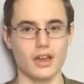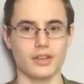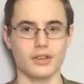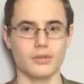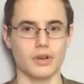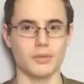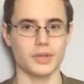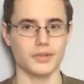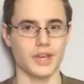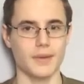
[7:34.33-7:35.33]
Don't quote me
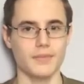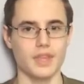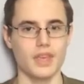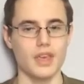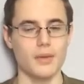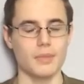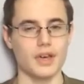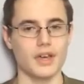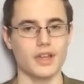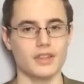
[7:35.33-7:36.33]
on that.
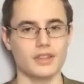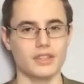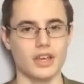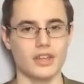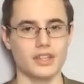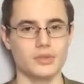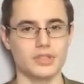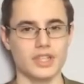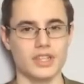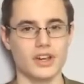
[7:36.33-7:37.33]
But this was
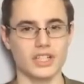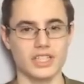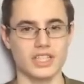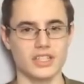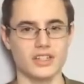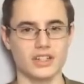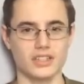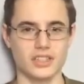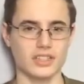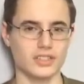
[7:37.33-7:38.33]
in
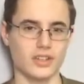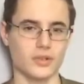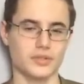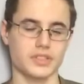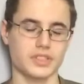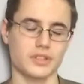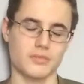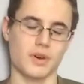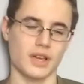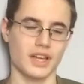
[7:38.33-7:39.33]
1990, so obviously it's not
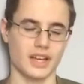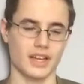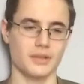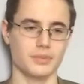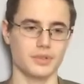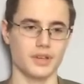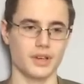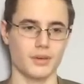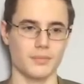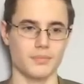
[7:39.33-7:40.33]
my clip.
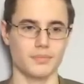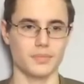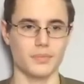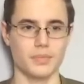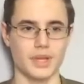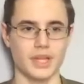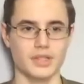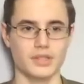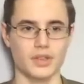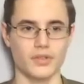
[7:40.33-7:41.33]
But
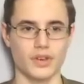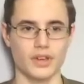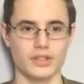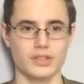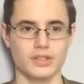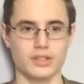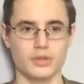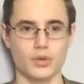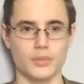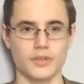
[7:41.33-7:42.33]
it's of her
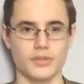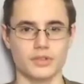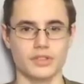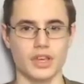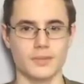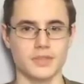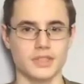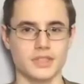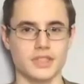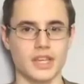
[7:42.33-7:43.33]
storming through
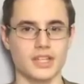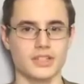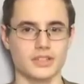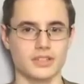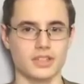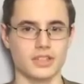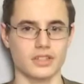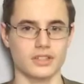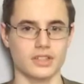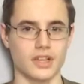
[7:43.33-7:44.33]
Surbiton Station
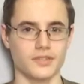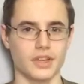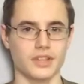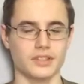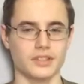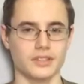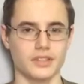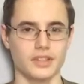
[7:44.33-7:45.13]
in South London,